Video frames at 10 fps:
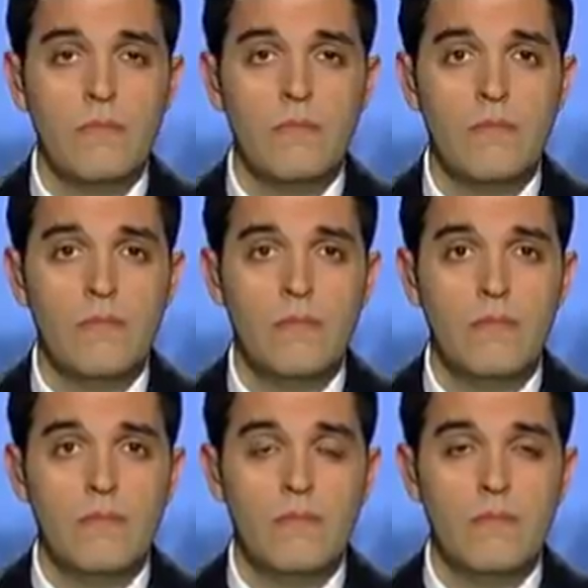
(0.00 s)

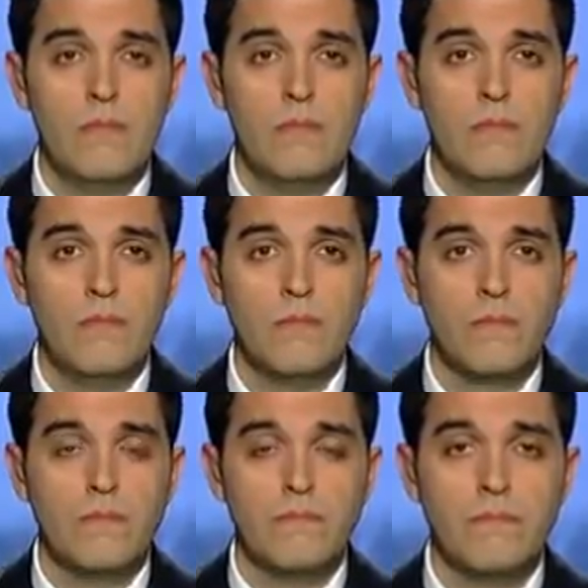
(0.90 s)

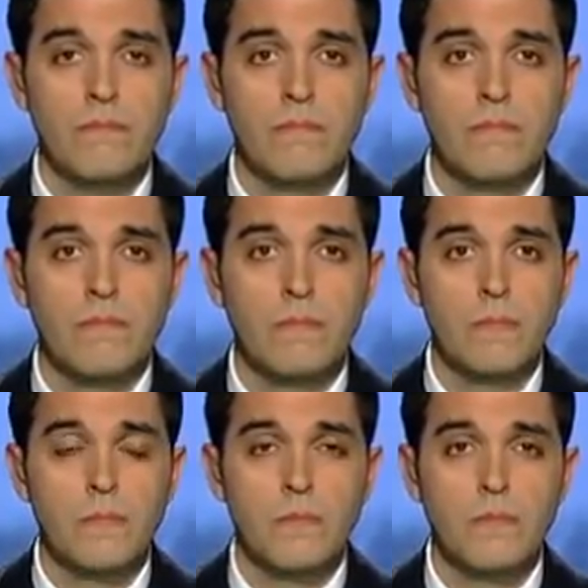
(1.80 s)

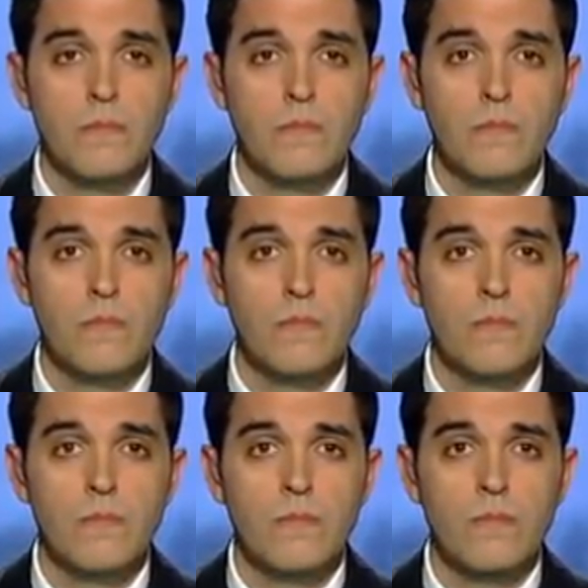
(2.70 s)

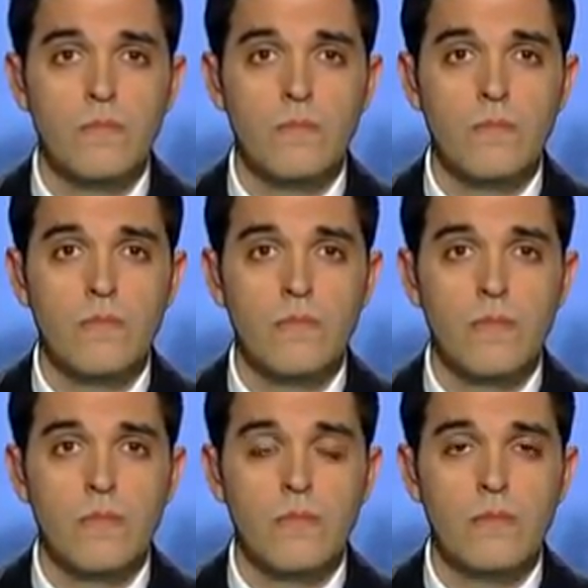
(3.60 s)

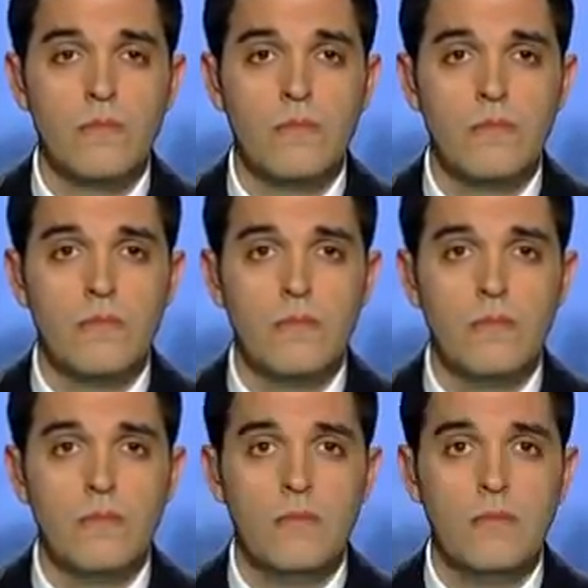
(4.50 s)

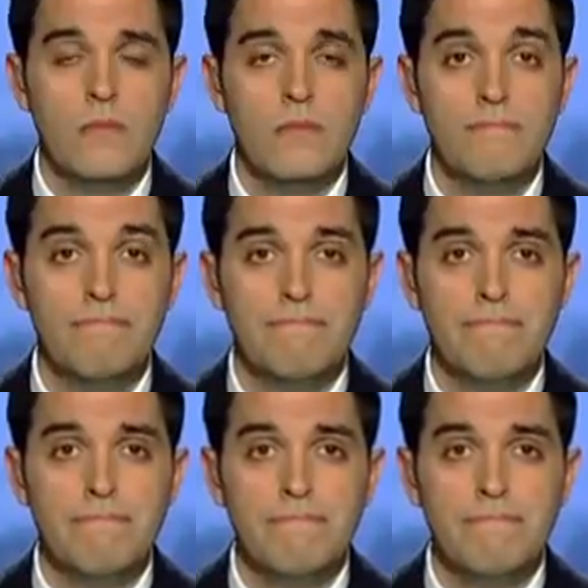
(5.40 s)
(silent)